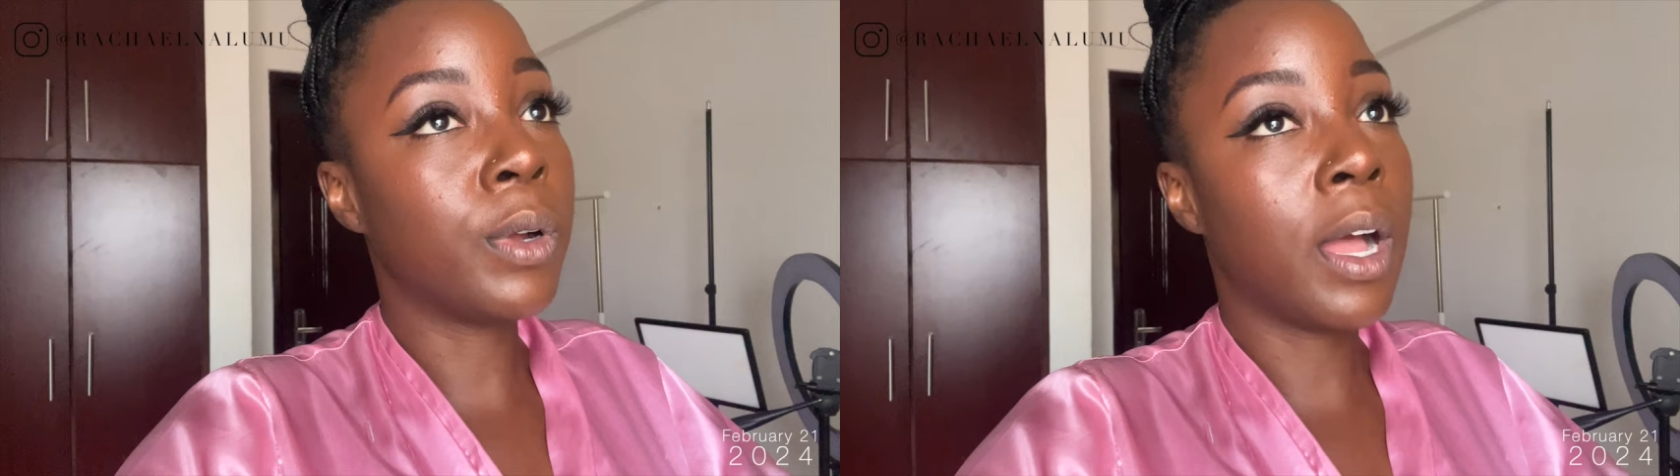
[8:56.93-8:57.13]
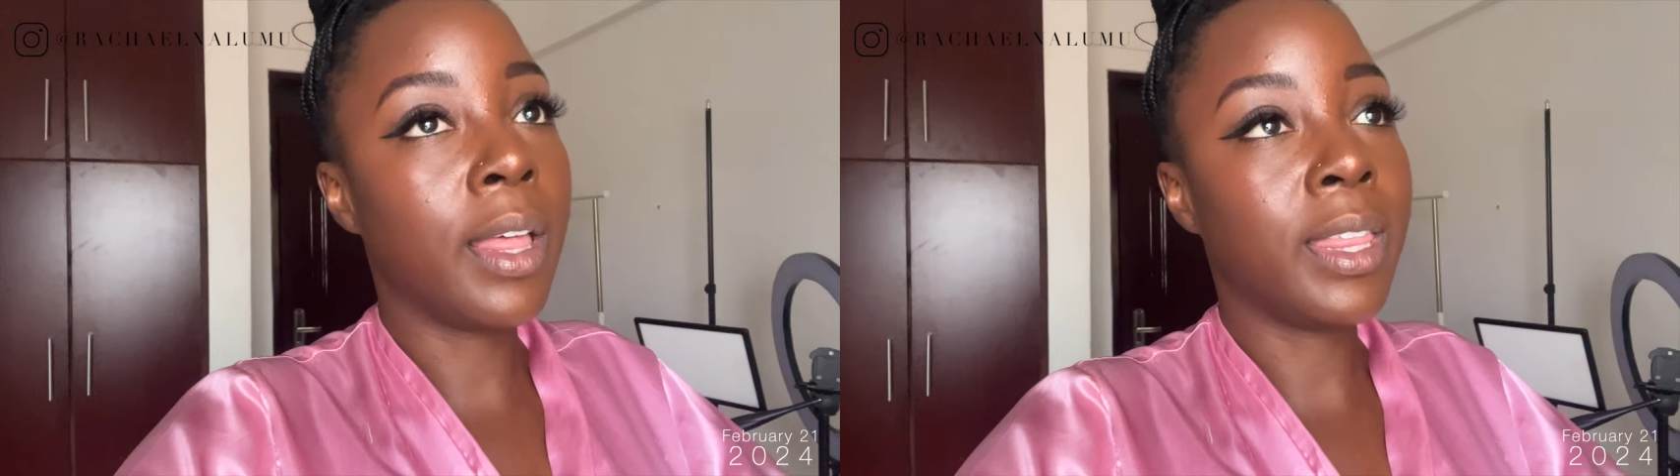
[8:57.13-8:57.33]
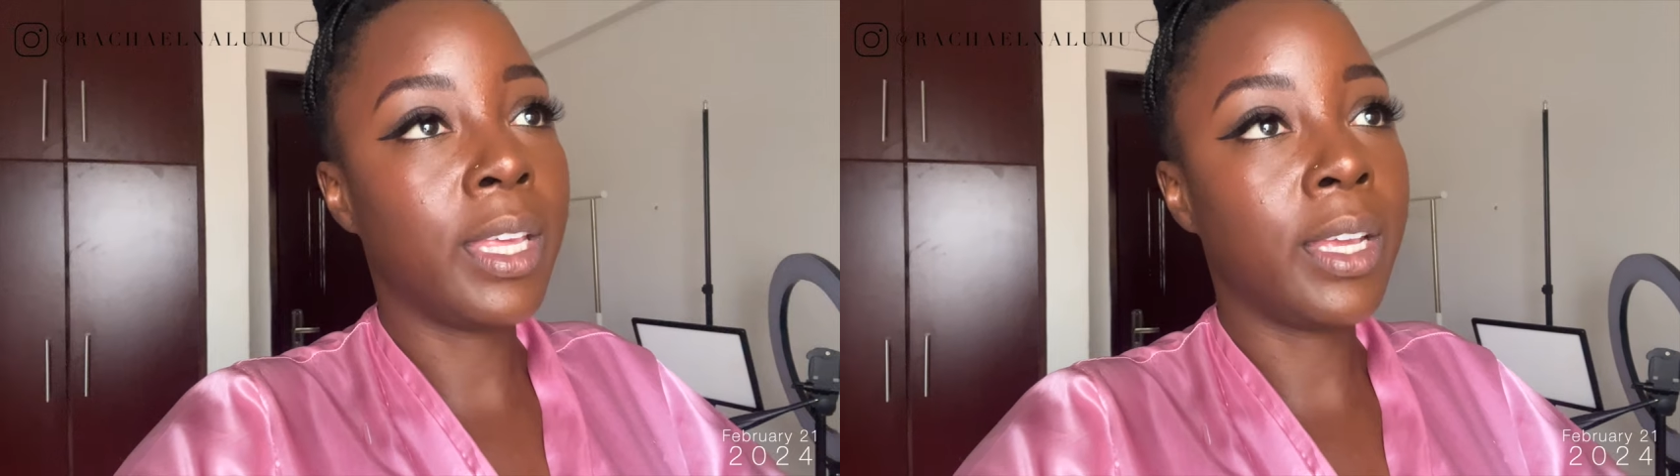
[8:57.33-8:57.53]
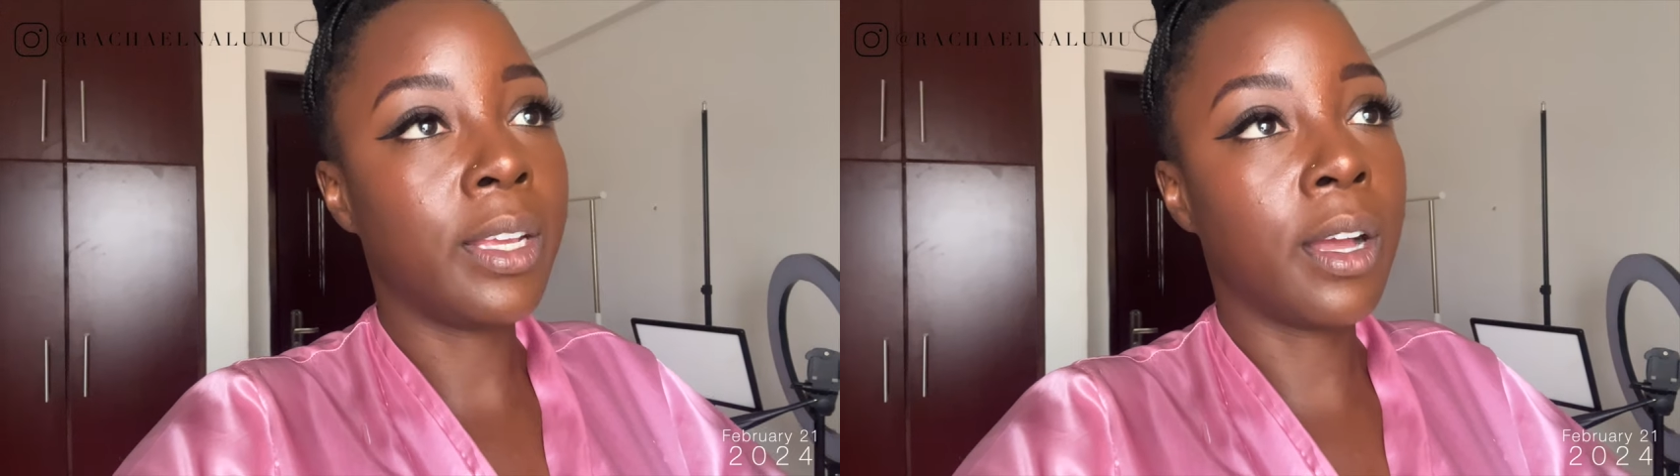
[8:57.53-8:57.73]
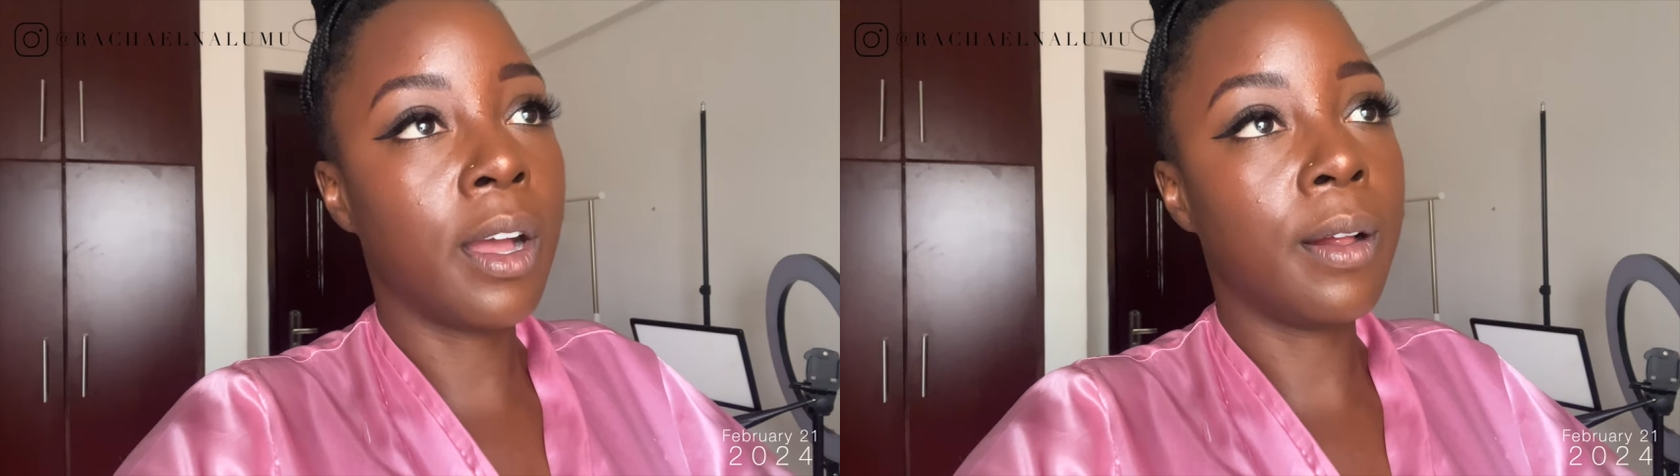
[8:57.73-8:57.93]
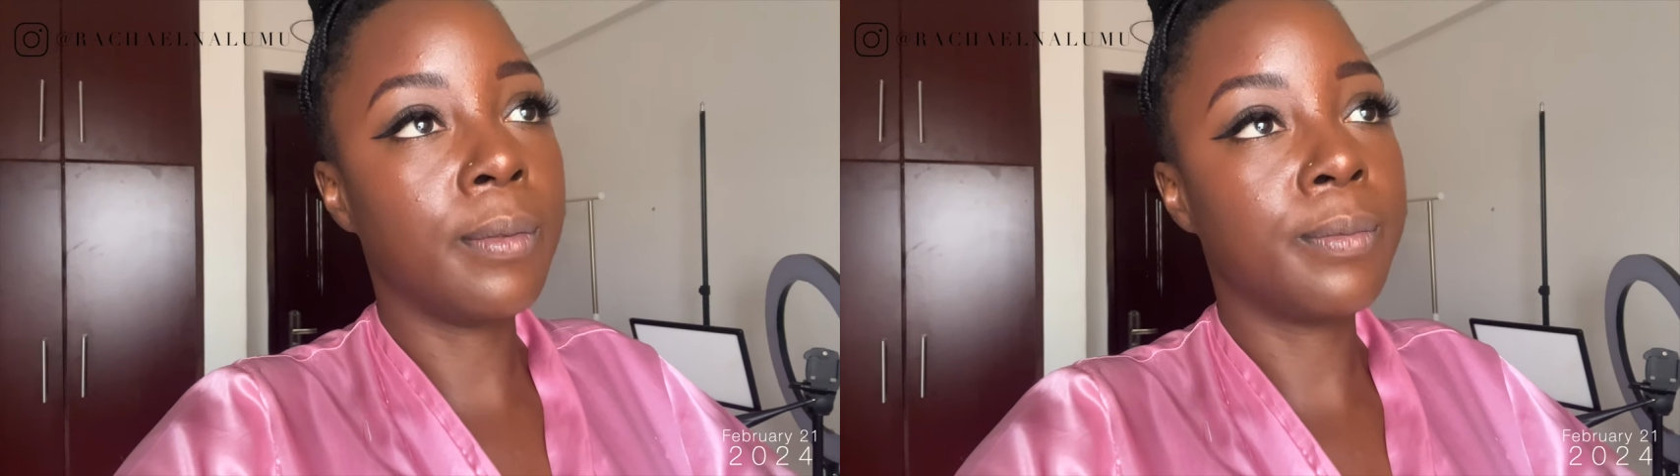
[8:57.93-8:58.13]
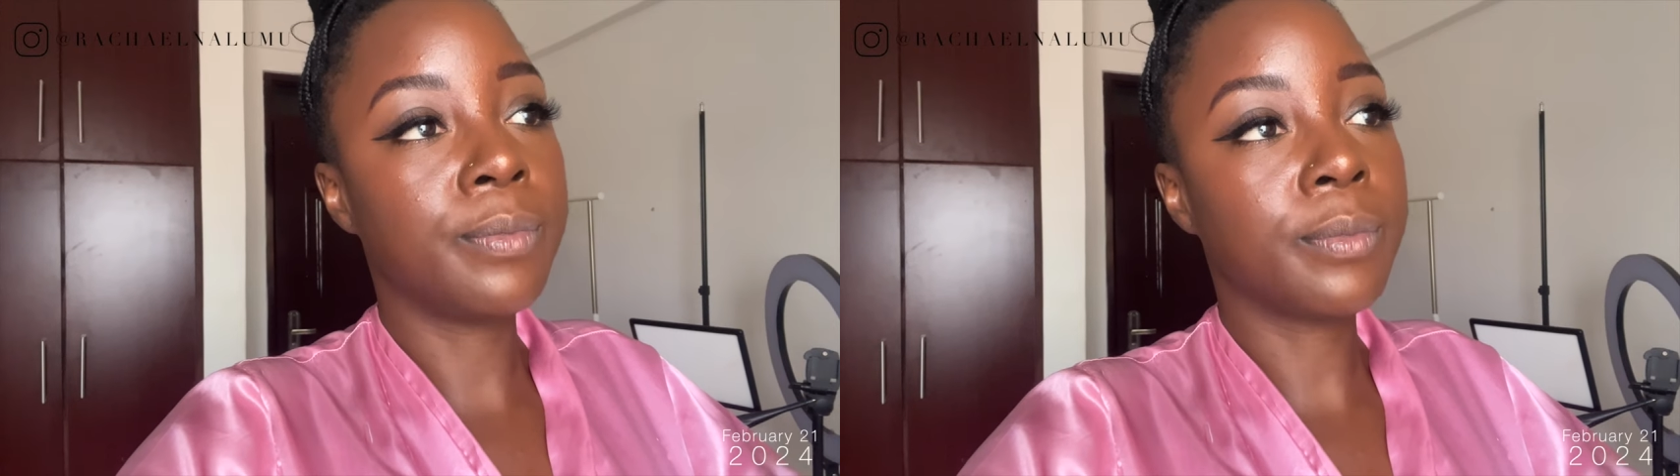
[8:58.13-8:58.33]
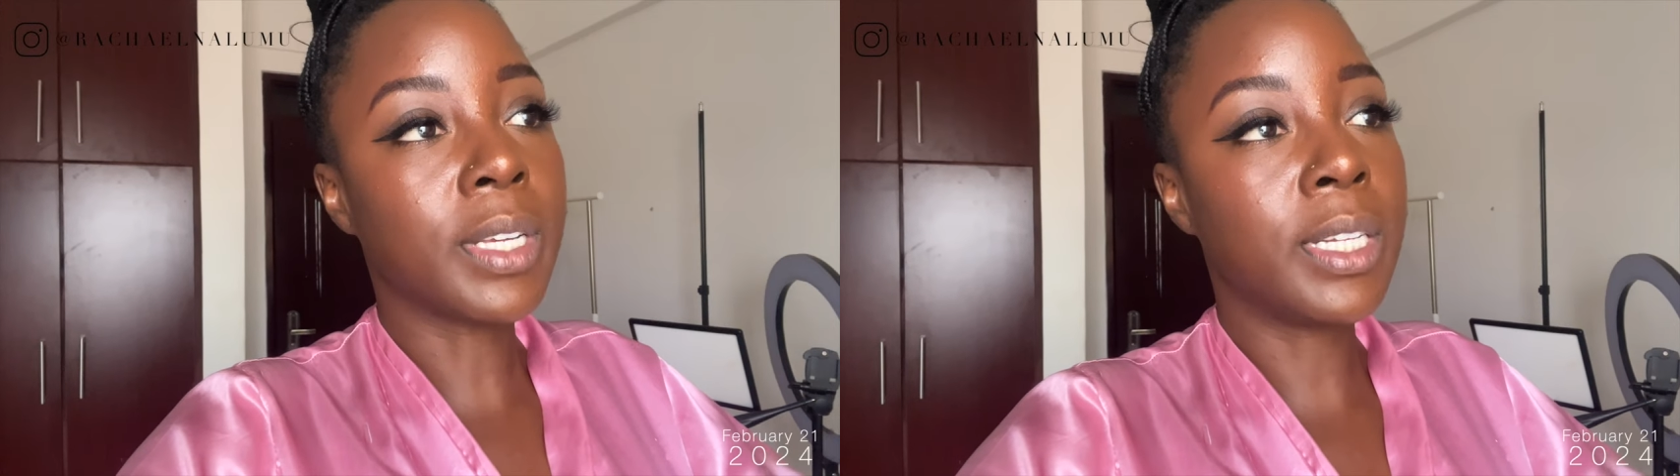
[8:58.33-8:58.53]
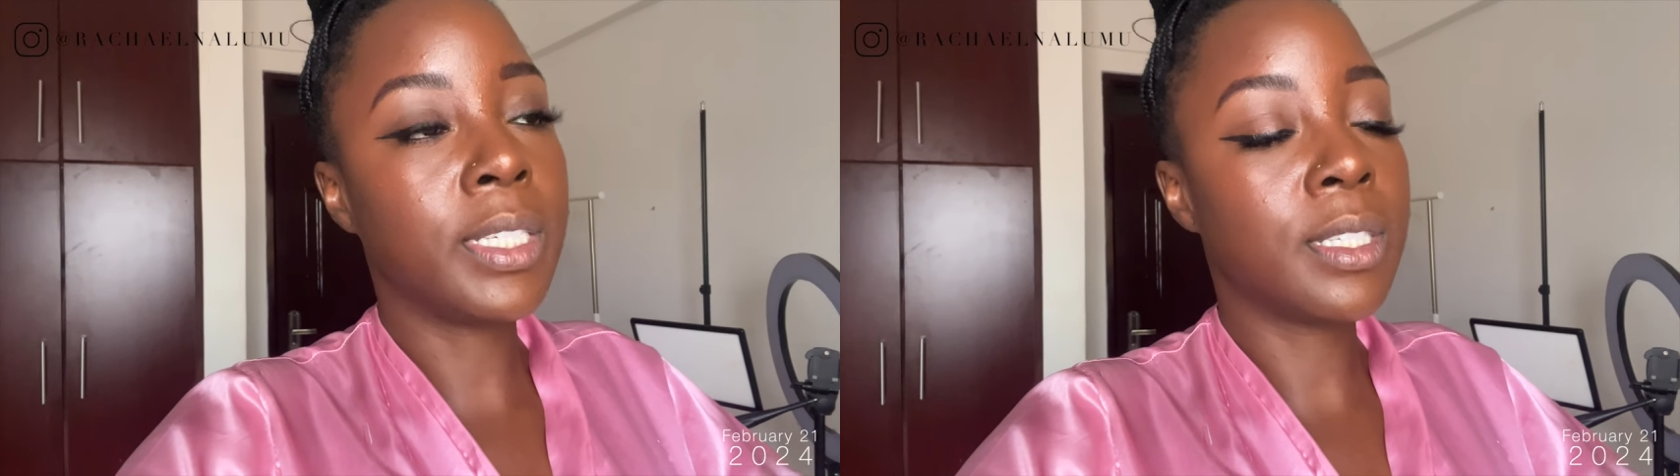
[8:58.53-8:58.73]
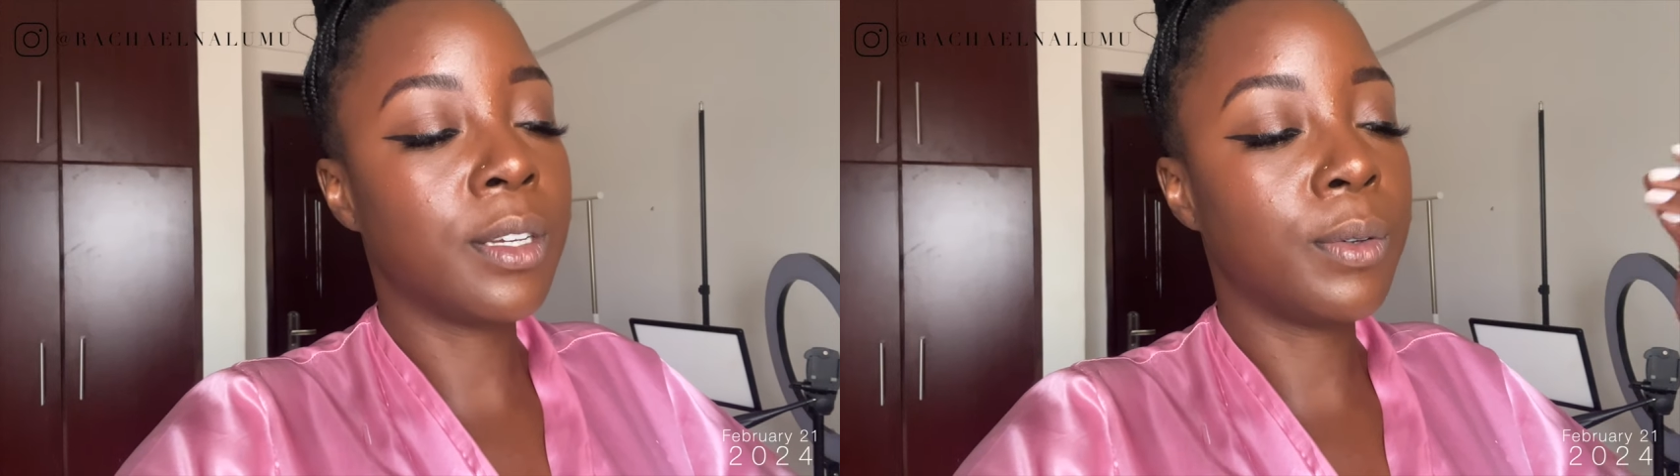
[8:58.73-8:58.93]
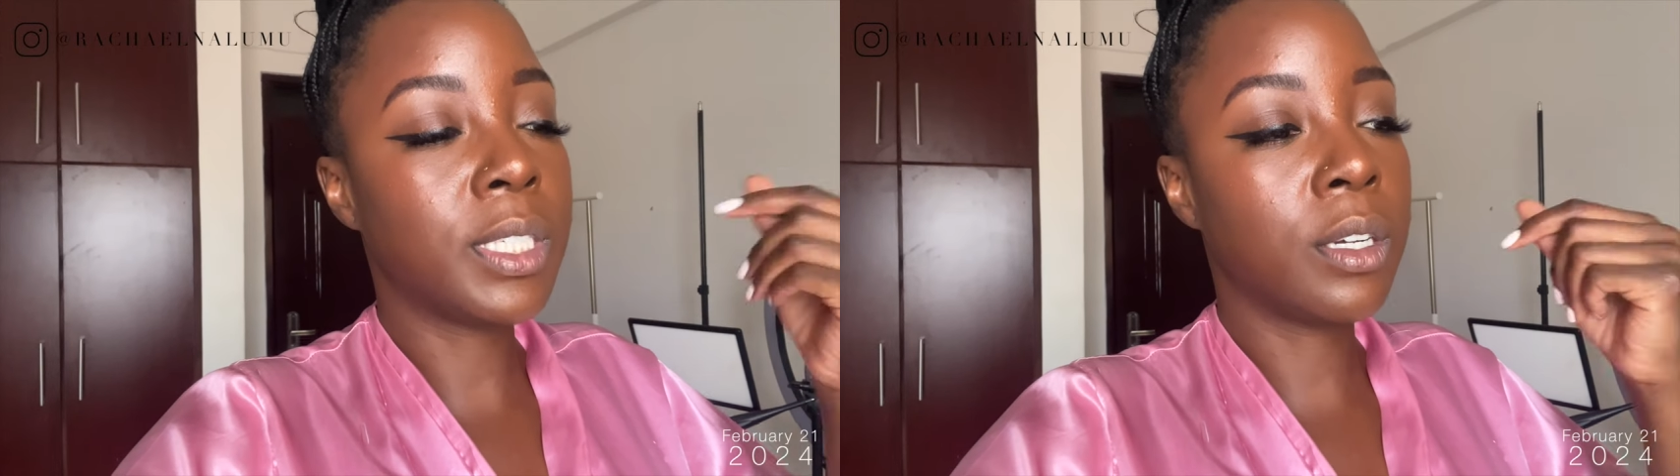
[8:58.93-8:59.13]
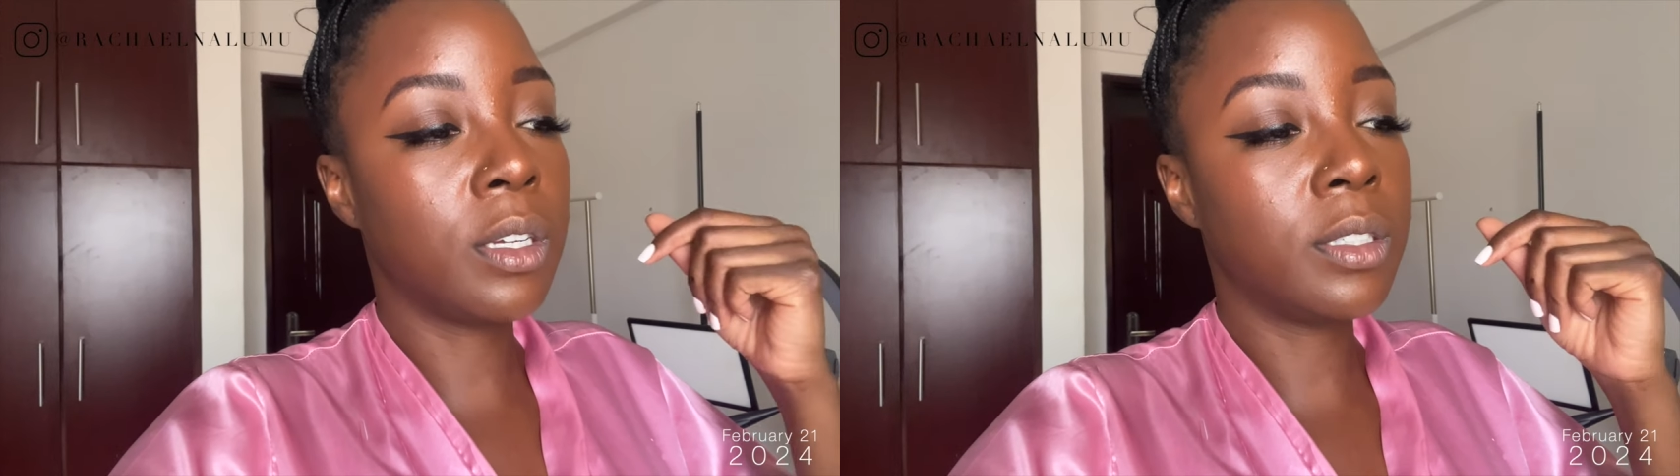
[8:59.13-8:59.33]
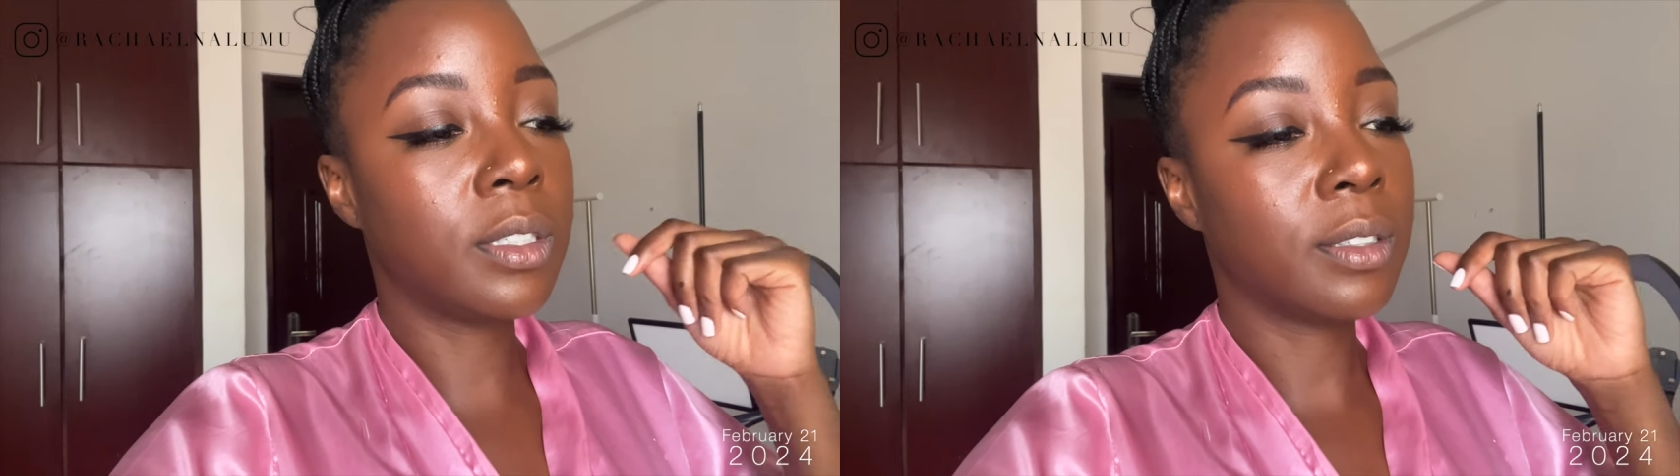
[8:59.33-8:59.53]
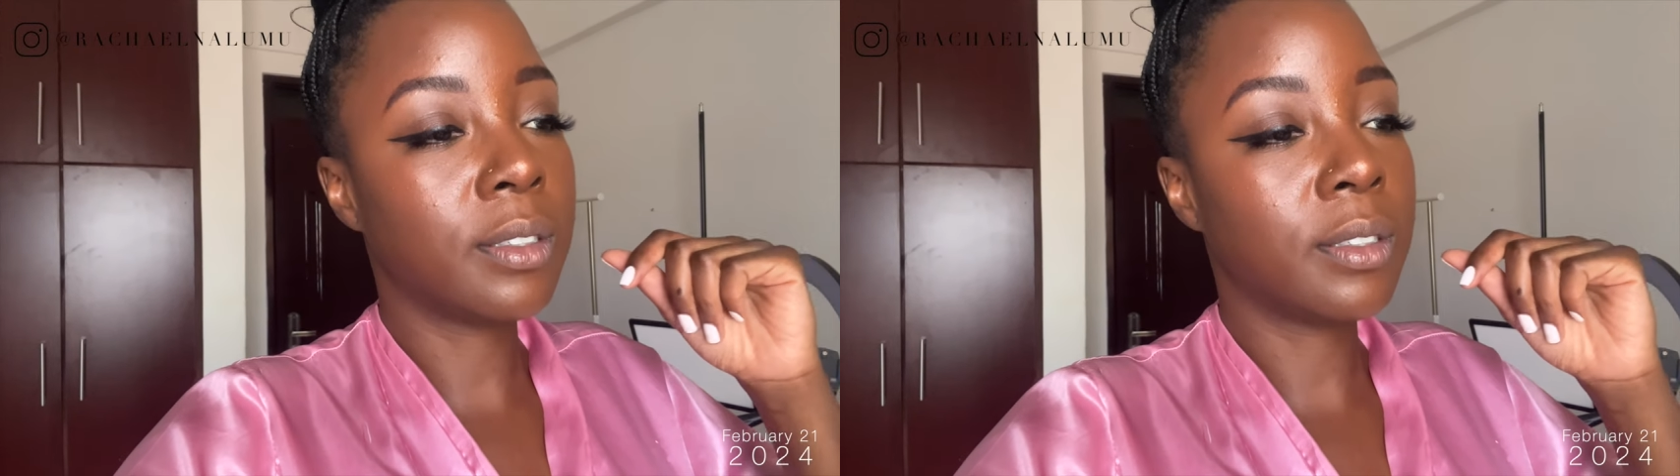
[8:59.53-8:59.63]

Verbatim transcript: I think, um, is, uh, what's it called?